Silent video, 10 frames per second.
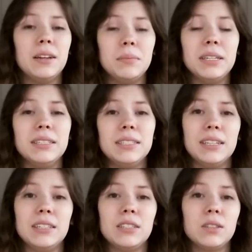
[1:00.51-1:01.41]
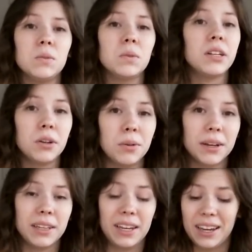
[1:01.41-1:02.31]
NPCs really
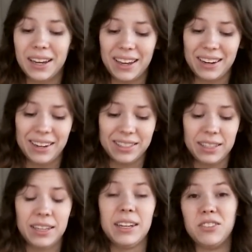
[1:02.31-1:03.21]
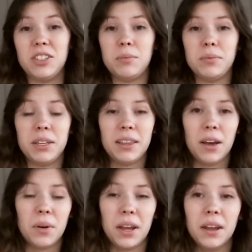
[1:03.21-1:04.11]
quickly and easily and cheaply that
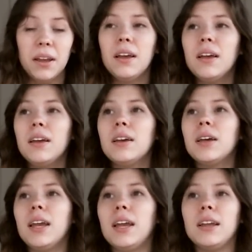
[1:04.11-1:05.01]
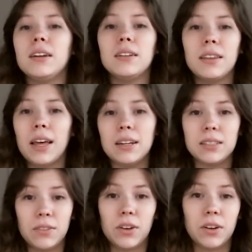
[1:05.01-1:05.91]
way. And that is
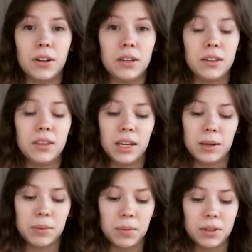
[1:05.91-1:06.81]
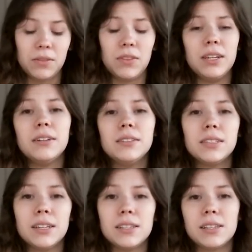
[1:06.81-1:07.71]
a very good thing. But one of the
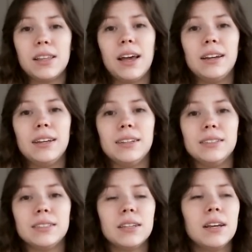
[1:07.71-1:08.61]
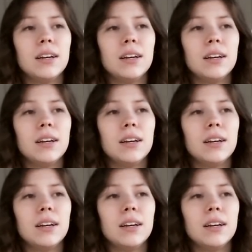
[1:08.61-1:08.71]
downsides to that is